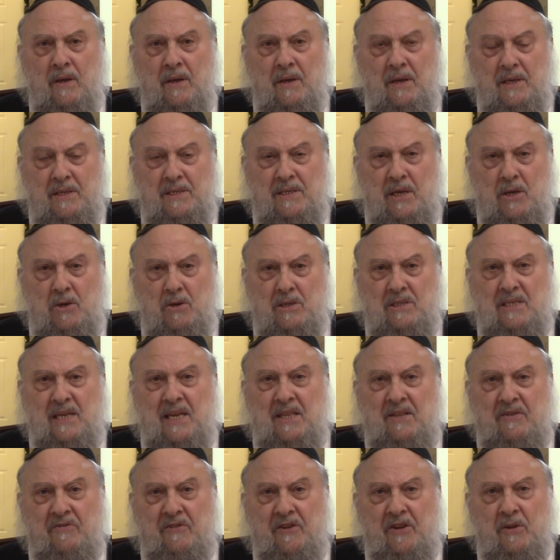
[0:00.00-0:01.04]
You see, you could say
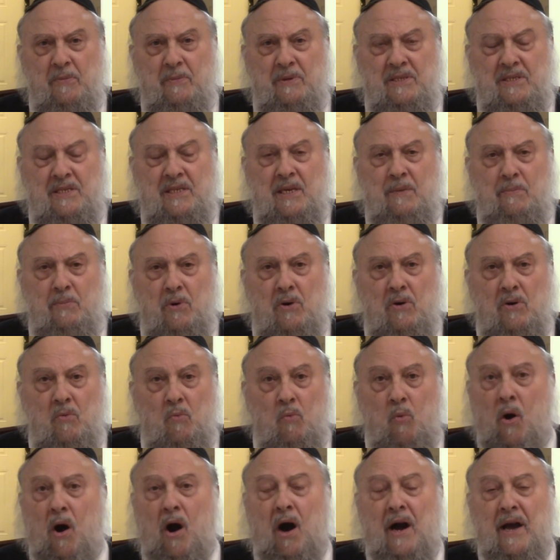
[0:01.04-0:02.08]
Tefillah b'tzibur.
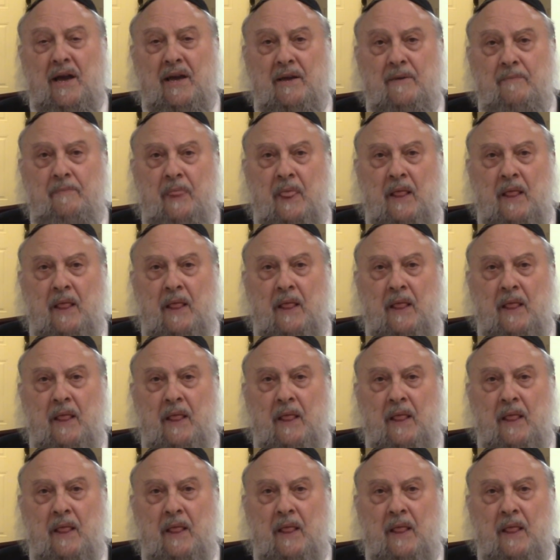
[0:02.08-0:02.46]
Why?